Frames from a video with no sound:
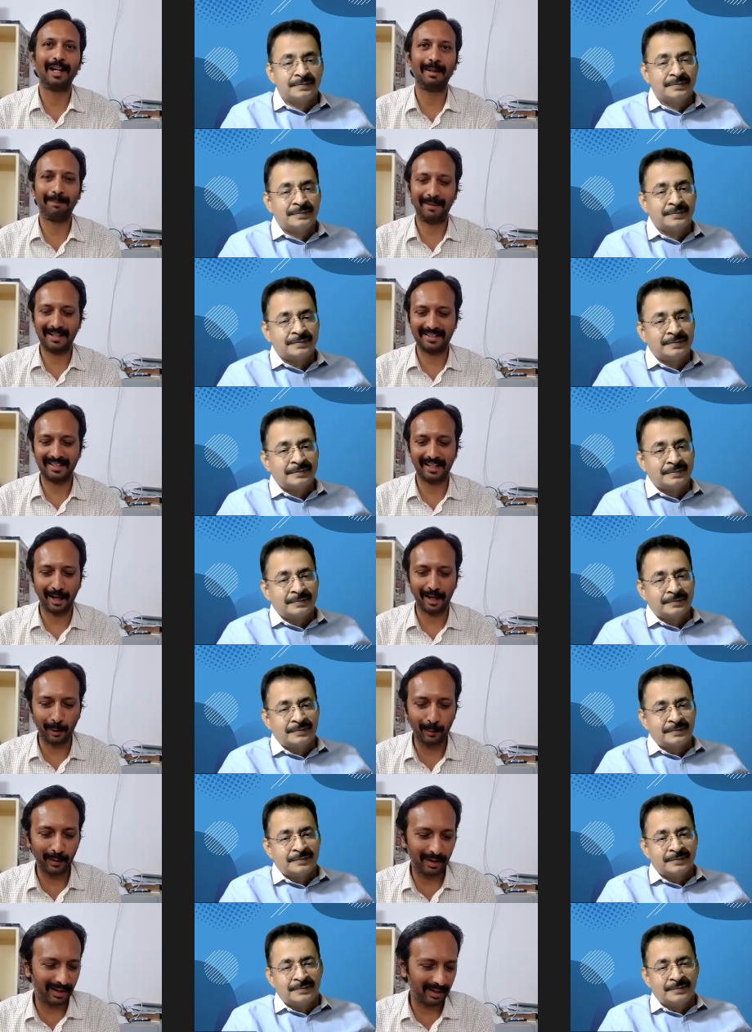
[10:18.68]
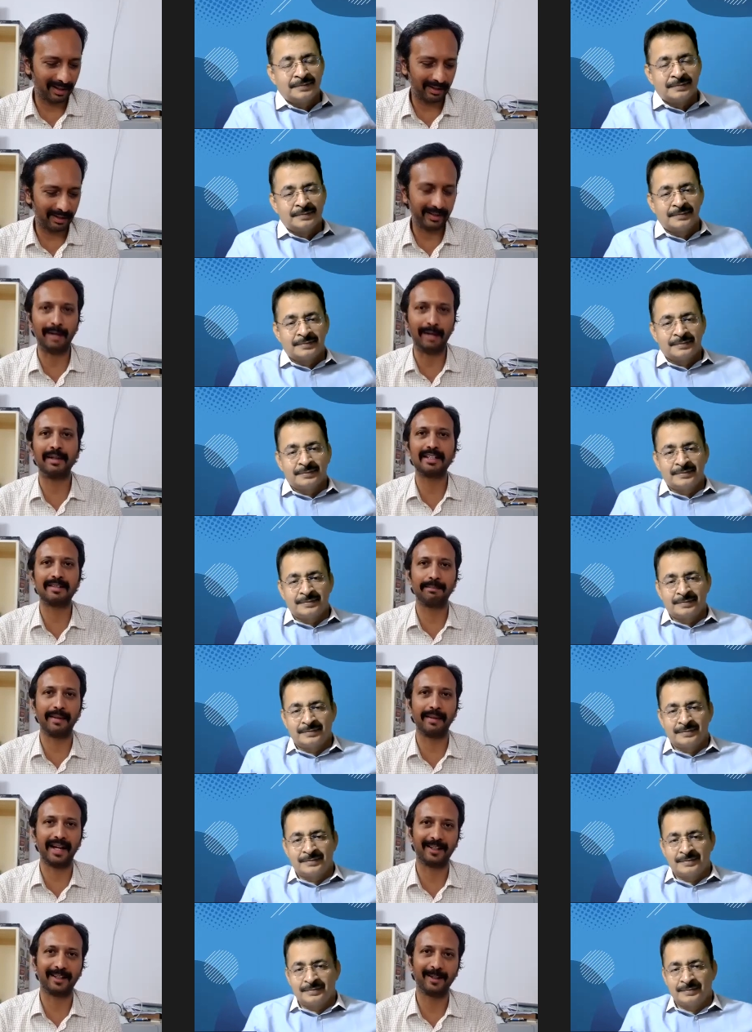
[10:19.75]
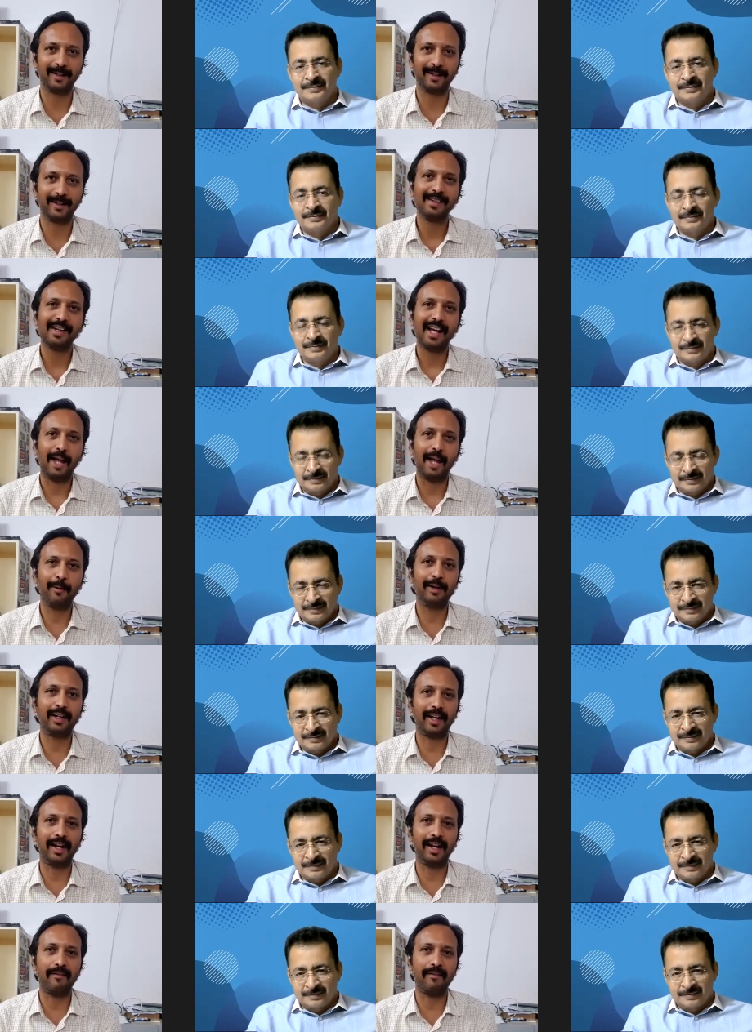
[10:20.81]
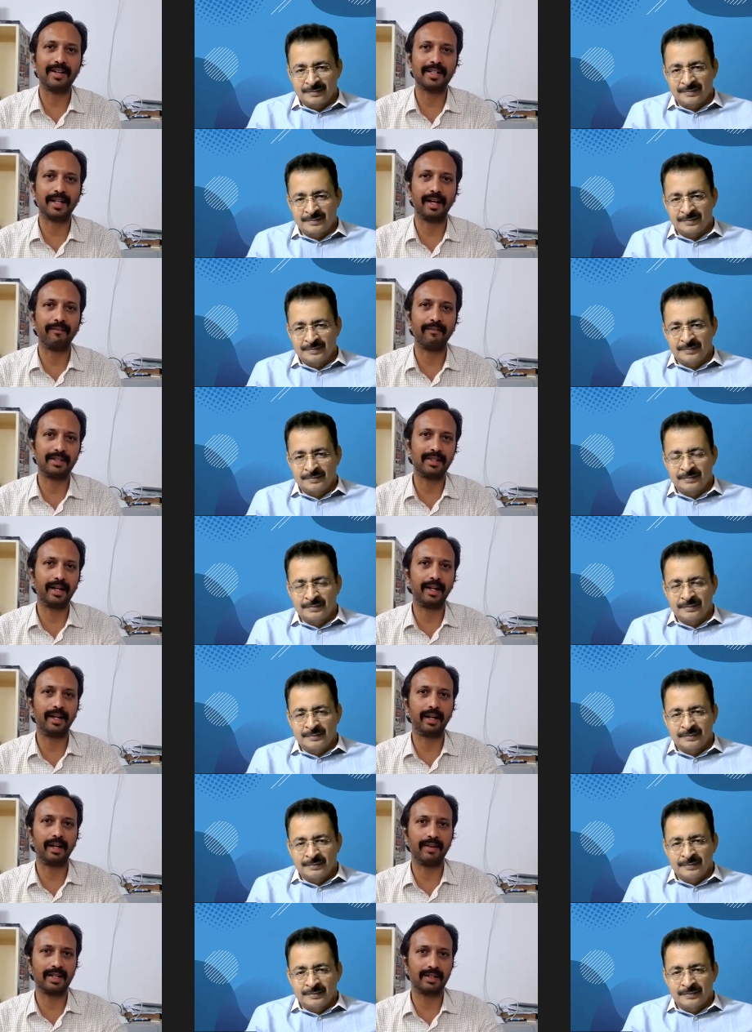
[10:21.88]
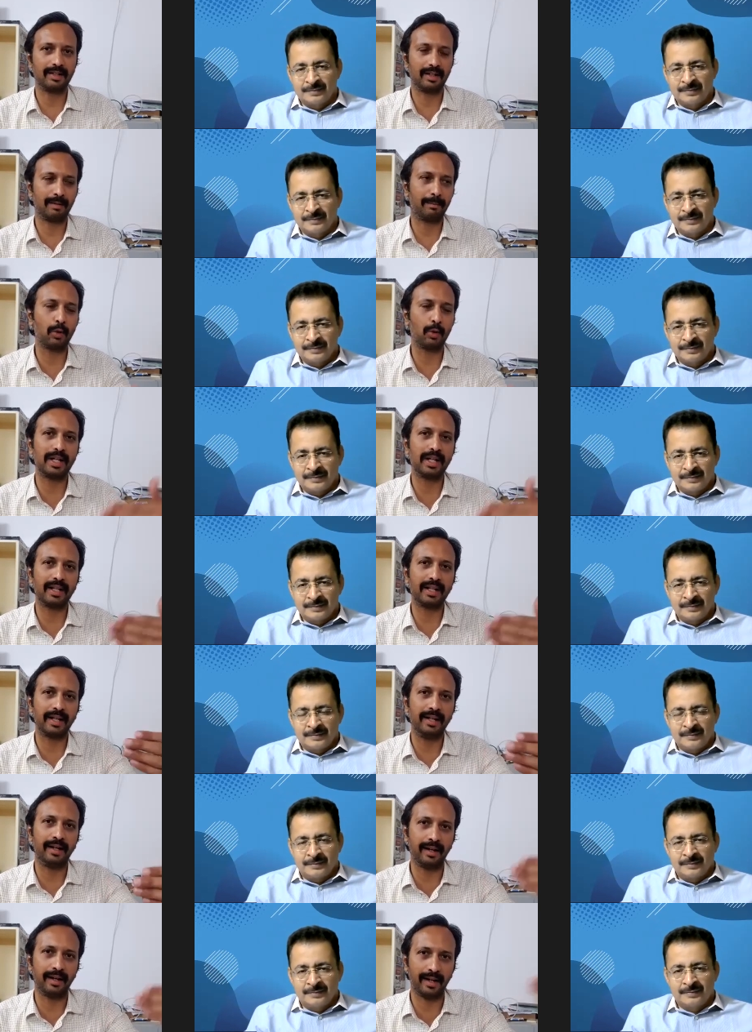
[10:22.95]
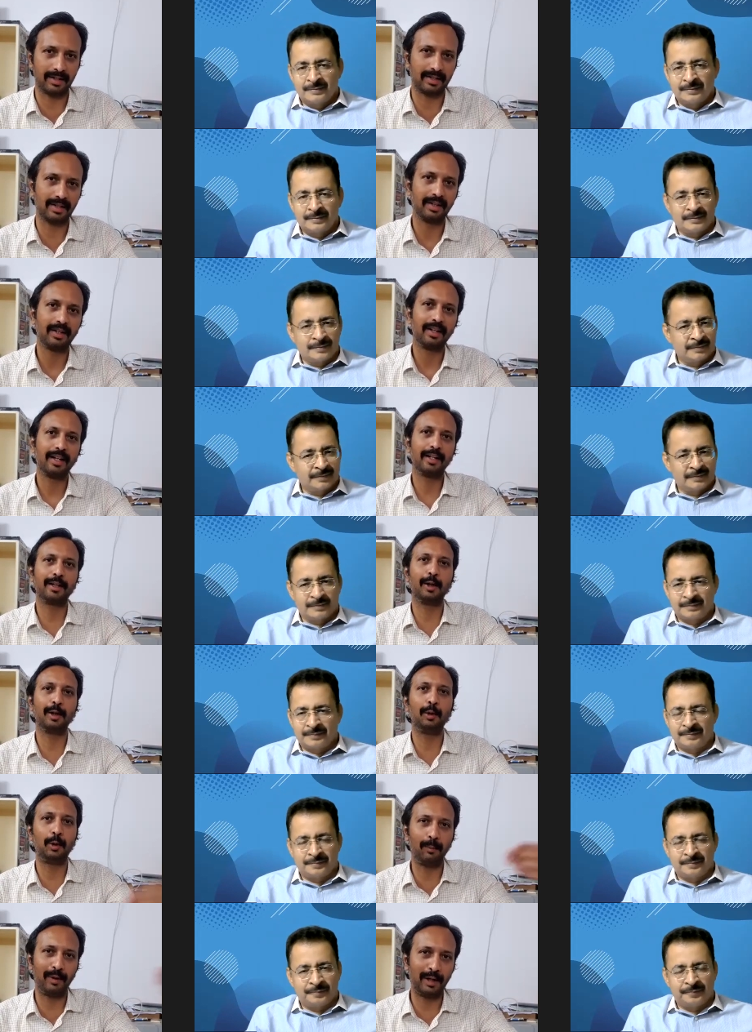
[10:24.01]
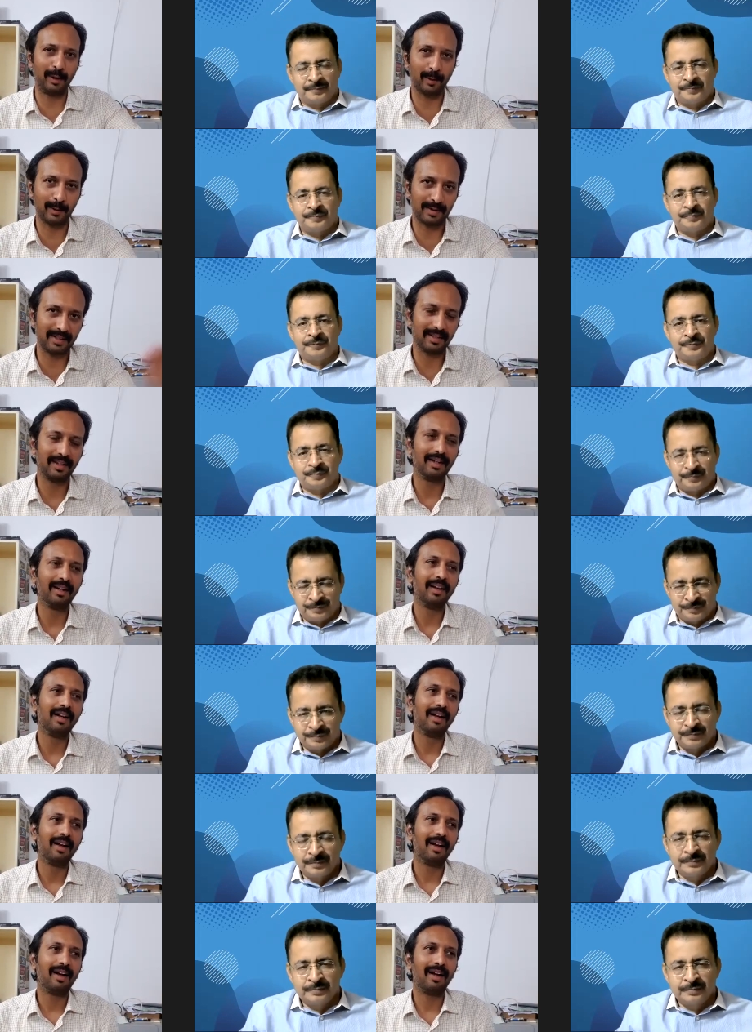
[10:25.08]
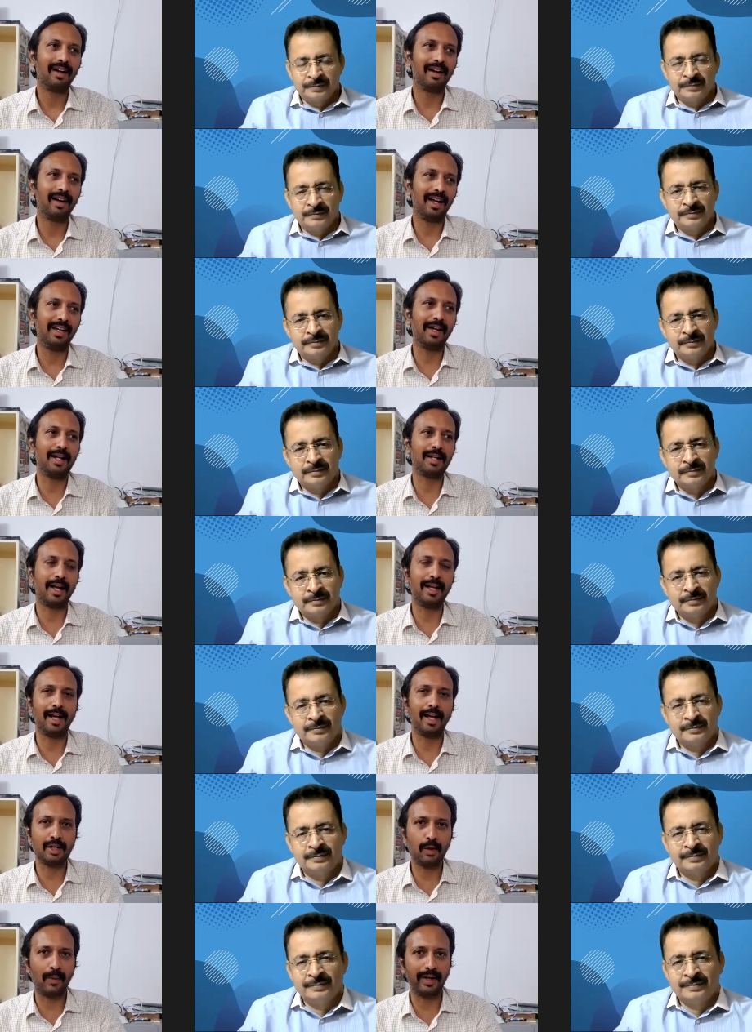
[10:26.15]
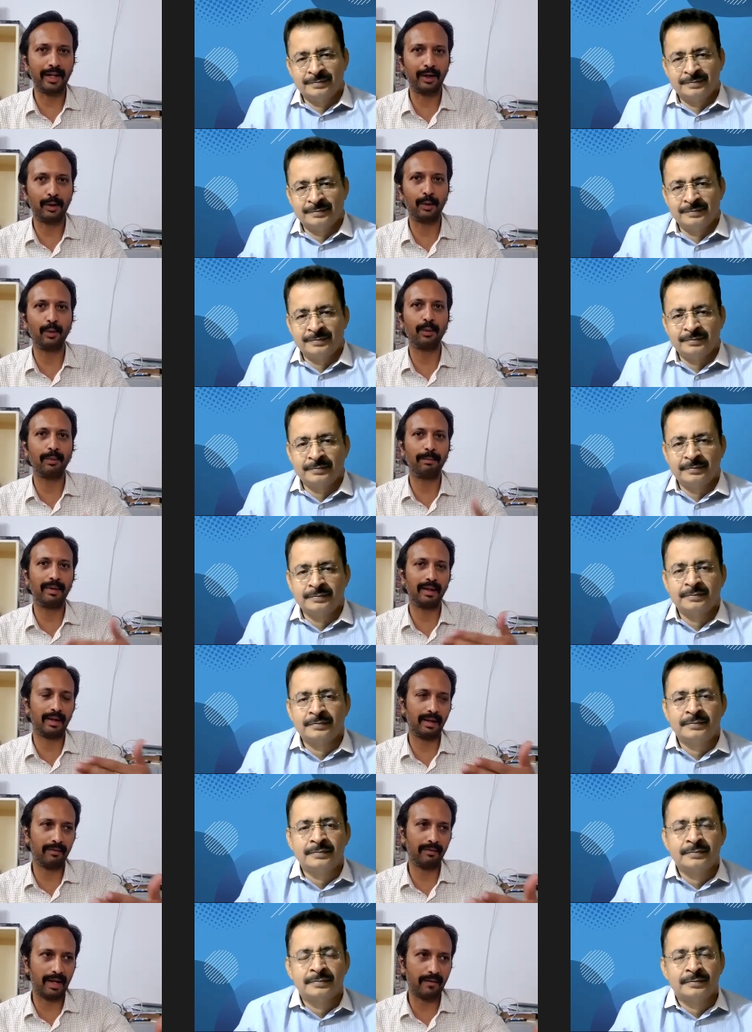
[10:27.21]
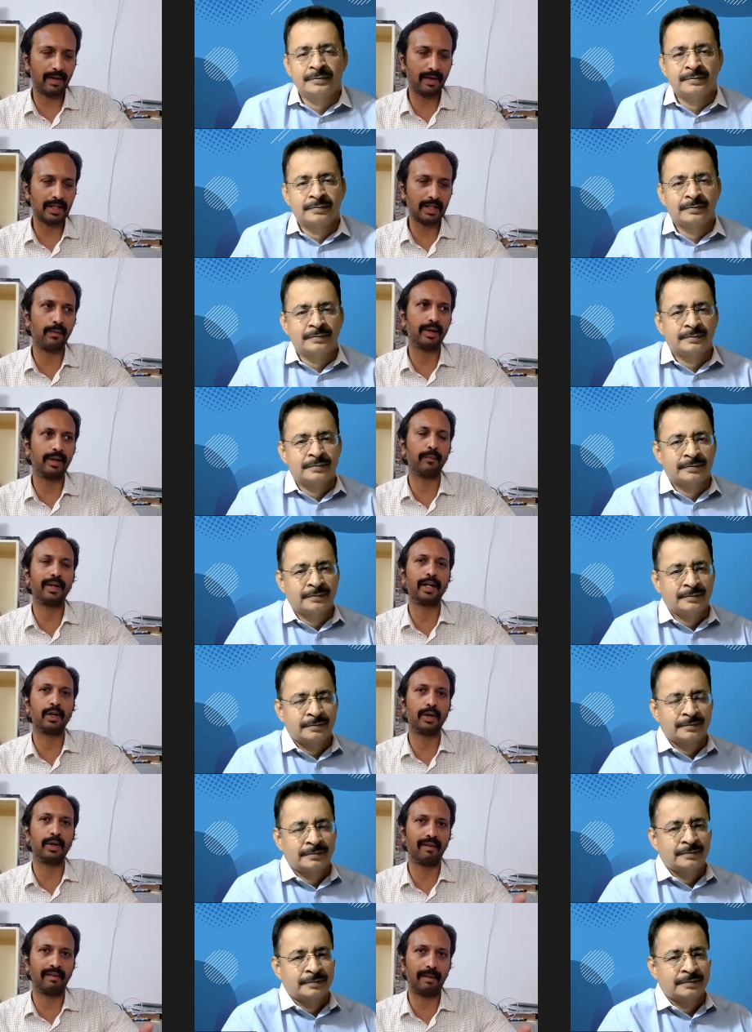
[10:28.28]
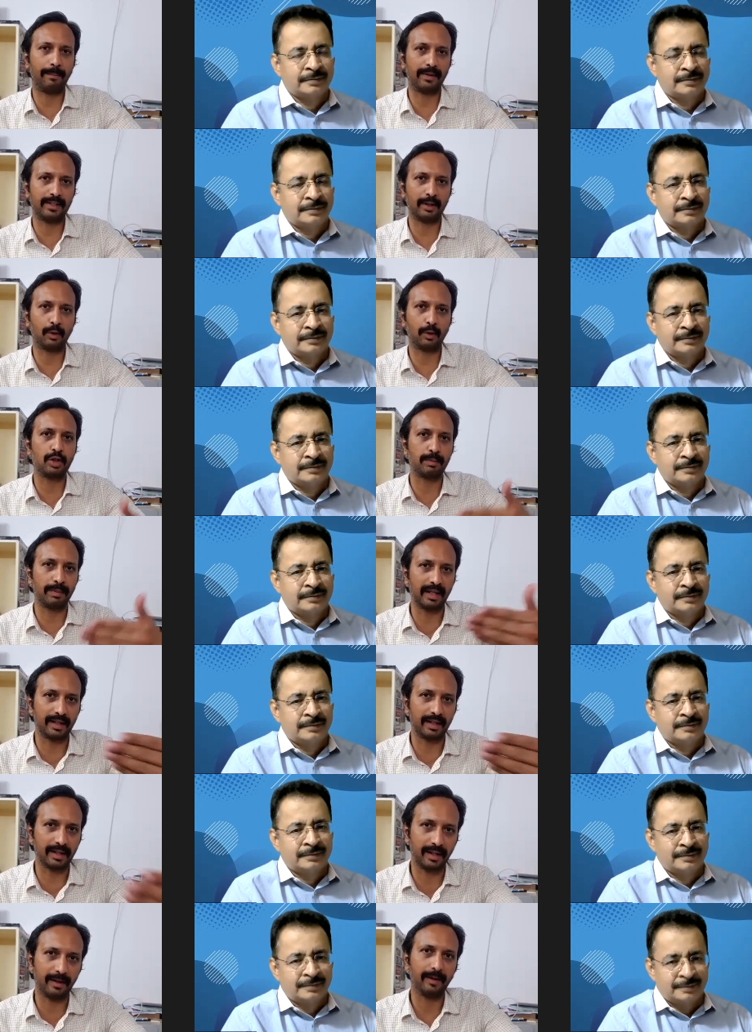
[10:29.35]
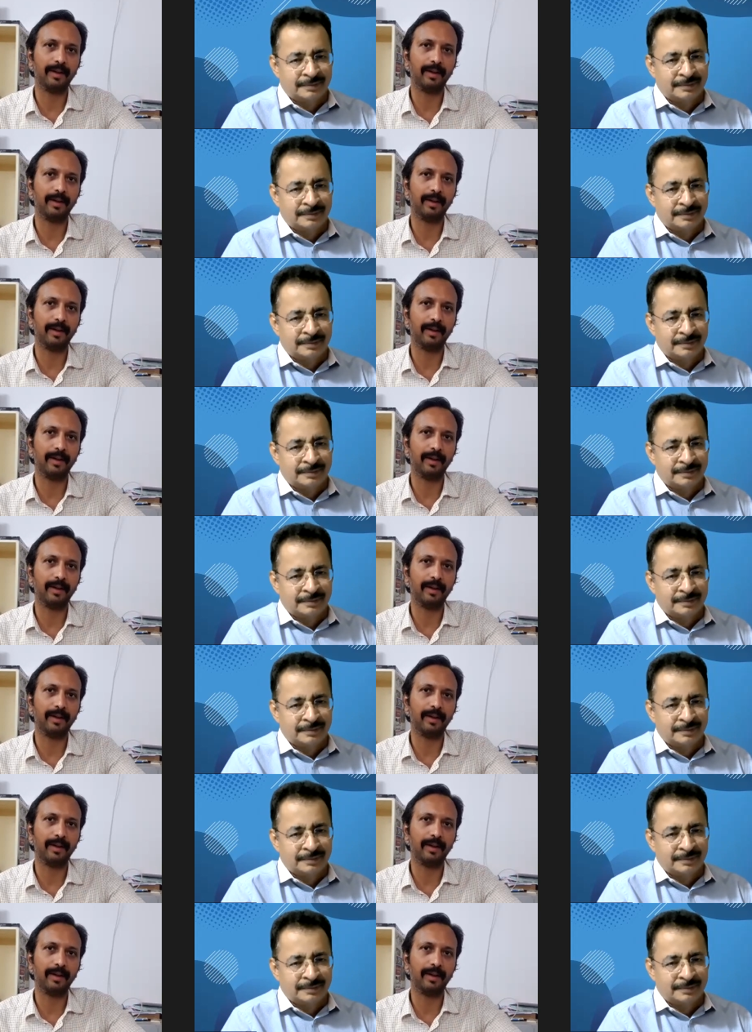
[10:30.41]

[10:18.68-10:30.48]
Speaker 1: happened, sir? Around uh, ten months back, I was I was, I was, uh, I was uh, browsing the internet, the YouTube videos uh, I, I also wanted to do I, I, also wanted to develop as a good speaker